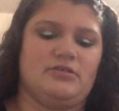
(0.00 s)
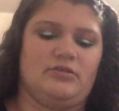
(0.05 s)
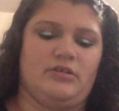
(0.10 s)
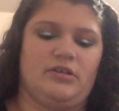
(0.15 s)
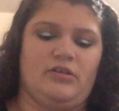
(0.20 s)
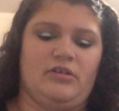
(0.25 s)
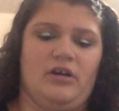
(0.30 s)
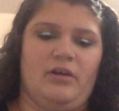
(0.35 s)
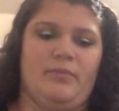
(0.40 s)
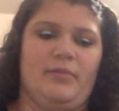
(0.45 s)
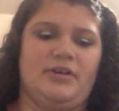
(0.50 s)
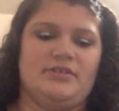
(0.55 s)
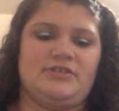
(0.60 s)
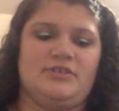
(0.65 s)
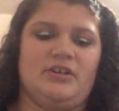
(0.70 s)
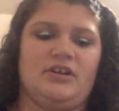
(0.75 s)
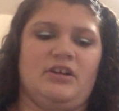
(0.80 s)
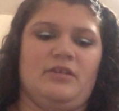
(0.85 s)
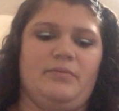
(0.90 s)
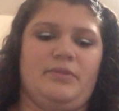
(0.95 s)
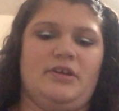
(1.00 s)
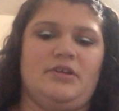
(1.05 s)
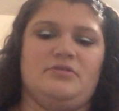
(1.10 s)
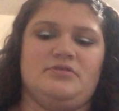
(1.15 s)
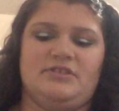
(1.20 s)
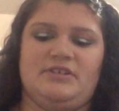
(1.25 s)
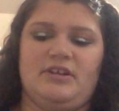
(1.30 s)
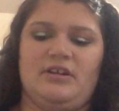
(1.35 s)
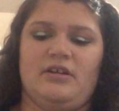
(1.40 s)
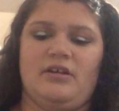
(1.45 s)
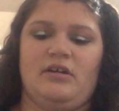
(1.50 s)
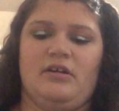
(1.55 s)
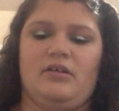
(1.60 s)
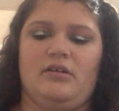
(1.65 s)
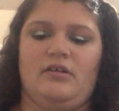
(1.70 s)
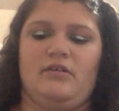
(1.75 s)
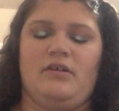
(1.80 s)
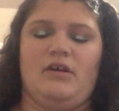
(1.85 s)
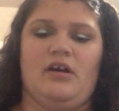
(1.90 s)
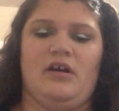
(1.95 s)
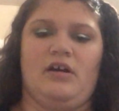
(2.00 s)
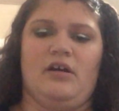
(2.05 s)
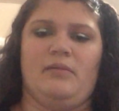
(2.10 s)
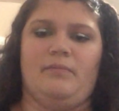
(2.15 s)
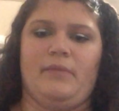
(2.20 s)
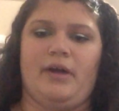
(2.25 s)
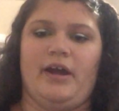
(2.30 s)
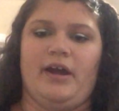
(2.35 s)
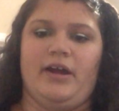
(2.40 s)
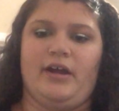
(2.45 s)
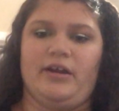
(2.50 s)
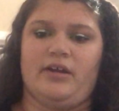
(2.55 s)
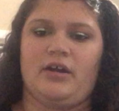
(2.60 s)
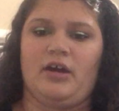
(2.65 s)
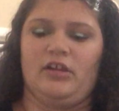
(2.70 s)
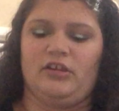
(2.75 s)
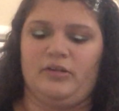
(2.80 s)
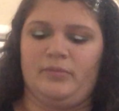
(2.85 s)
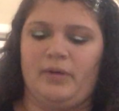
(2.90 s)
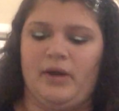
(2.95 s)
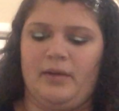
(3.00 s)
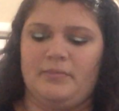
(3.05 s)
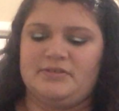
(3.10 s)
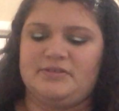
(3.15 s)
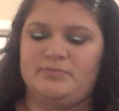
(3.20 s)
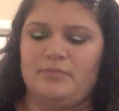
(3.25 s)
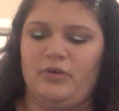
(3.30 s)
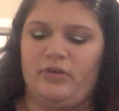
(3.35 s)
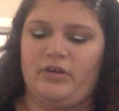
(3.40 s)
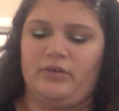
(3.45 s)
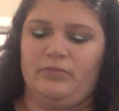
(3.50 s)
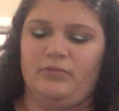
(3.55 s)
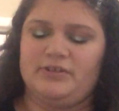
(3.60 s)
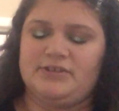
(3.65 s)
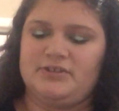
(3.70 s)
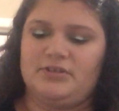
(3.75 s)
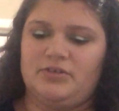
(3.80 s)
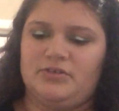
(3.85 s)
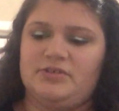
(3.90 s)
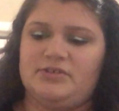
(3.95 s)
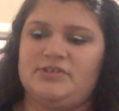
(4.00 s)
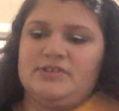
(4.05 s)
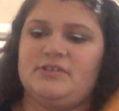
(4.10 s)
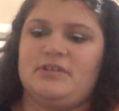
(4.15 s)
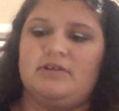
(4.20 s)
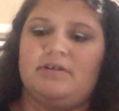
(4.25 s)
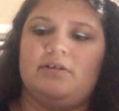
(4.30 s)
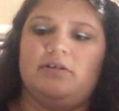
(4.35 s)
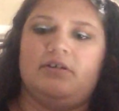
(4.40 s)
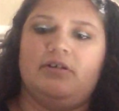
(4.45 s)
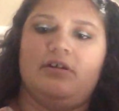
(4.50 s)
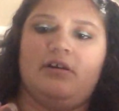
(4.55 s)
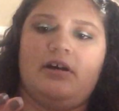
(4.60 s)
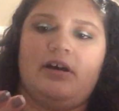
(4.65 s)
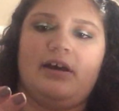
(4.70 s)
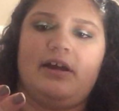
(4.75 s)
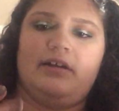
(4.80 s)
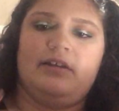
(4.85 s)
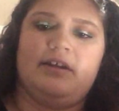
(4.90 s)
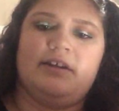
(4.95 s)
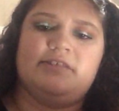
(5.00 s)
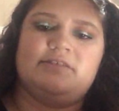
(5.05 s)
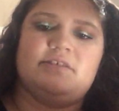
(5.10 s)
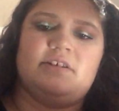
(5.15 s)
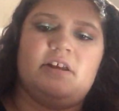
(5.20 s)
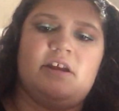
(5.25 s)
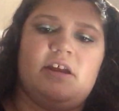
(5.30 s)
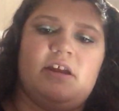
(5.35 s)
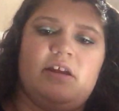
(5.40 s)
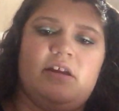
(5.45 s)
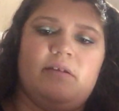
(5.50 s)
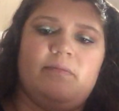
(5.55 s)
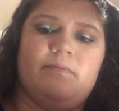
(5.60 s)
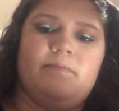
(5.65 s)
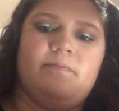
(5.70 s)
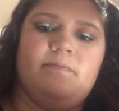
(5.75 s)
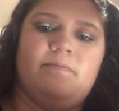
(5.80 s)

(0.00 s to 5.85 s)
know. I'm also going to be using my ColourPop Smoke and Whistles highlight today.